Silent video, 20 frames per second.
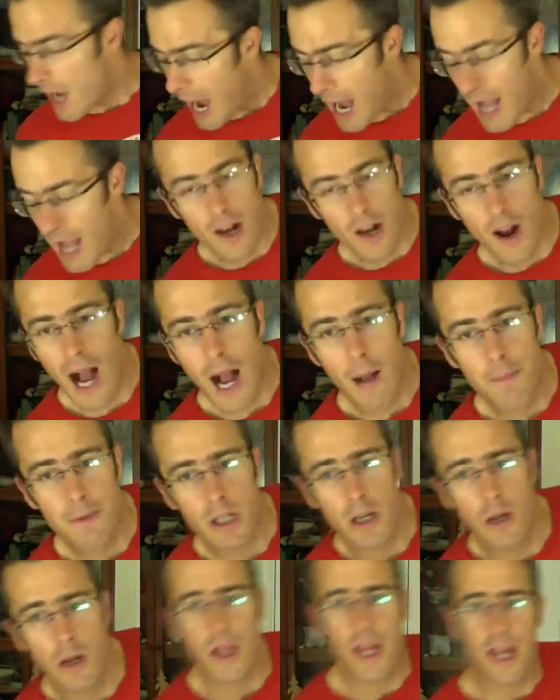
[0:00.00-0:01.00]

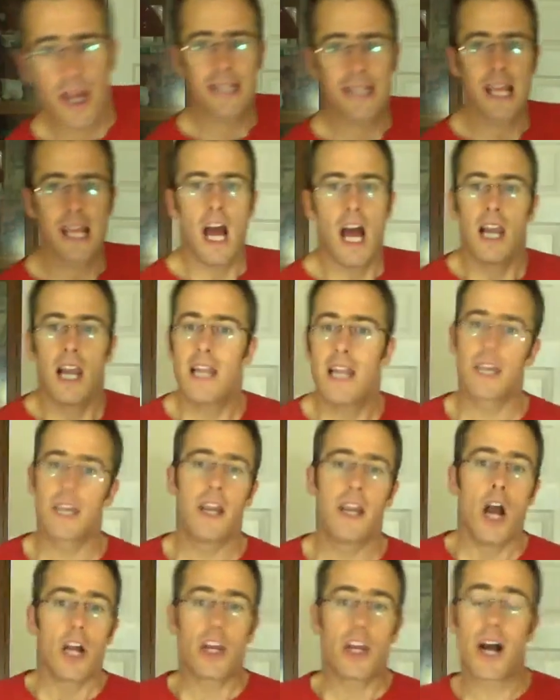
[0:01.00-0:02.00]
Absolutely. And it's, listen,
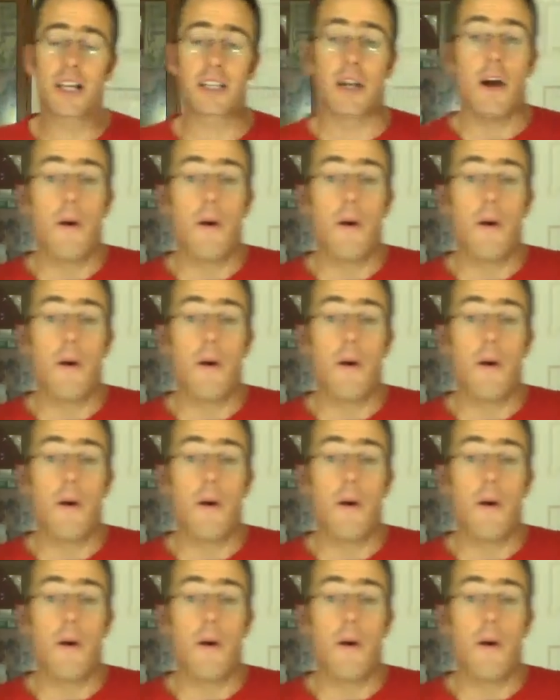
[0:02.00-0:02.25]
guys,